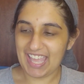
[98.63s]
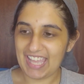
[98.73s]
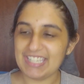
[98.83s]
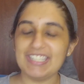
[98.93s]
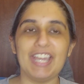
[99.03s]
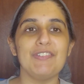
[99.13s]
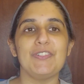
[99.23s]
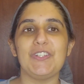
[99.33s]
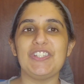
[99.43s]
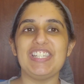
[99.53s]
and
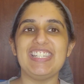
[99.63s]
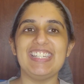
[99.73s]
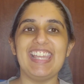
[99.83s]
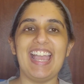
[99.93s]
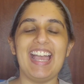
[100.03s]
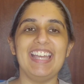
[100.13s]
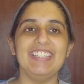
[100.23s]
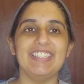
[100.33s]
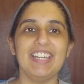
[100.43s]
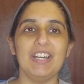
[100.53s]
diversity,
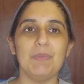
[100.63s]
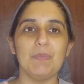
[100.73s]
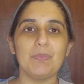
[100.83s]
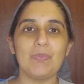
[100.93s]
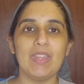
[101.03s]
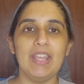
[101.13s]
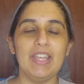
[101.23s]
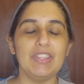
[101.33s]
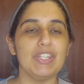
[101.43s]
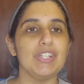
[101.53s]
and
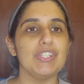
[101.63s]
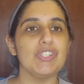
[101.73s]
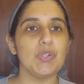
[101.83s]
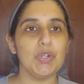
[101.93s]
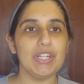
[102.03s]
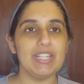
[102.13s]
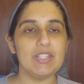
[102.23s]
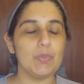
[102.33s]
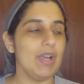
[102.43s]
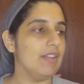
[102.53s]
their
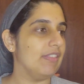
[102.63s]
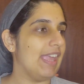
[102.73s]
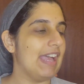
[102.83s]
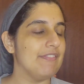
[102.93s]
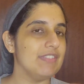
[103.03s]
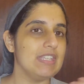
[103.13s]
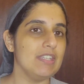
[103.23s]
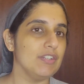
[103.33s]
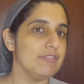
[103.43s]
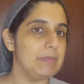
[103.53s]
stories, while they have
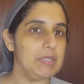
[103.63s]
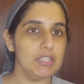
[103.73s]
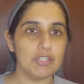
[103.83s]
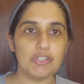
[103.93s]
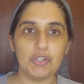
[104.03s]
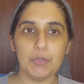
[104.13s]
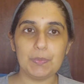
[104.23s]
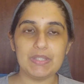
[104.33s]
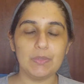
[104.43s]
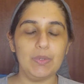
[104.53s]
the familiar
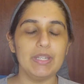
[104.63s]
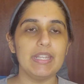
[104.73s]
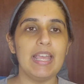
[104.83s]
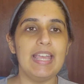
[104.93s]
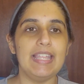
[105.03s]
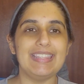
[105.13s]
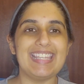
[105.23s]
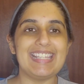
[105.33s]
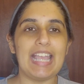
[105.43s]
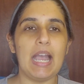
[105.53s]
tropes and what,
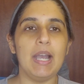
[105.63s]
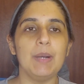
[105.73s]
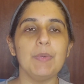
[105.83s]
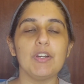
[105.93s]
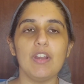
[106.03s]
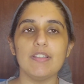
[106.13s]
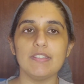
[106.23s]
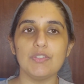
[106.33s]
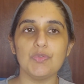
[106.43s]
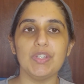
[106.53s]
they come across
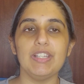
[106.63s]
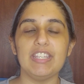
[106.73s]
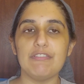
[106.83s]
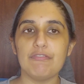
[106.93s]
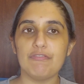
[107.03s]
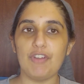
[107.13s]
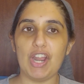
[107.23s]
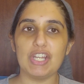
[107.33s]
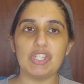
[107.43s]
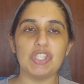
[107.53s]
as really
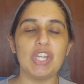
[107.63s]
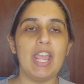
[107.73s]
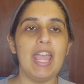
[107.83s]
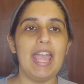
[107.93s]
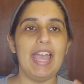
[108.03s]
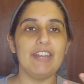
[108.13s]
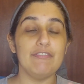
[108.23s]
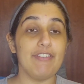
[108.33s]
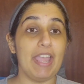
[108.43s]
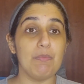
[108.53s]
fresh and
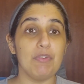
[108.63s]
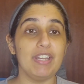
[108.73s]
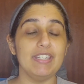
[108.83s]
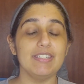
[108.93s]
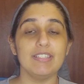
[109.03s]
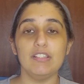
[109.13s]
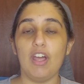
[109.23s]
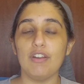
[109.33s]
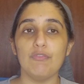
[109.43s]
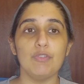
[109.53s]
vibrant, a
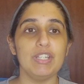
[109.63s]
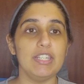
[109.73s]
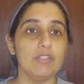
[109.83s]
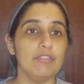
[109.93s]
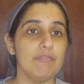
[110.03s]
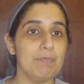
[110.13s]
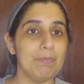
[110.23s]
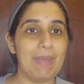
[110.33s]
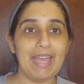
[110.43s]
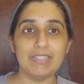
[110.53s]
lot of really good
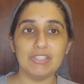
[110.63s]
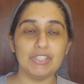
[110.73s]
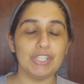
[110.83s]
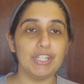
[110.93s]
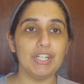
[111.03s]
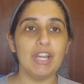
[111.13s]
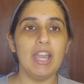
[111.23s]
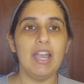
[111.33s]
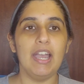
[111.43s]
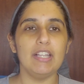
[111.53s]
banter,
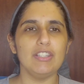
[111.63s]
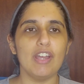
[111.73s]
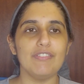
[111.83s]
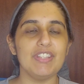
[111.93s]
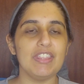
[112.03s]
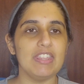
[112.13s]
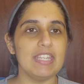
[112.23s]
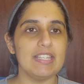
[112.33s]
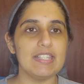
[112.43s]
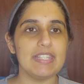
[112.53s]
a lot of the
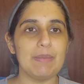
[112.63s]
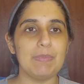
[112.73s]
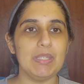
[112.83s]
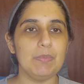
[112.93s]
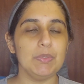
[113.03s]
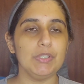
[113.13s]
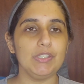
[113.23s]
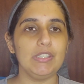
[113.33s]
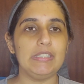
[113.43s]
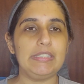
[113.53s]
things that people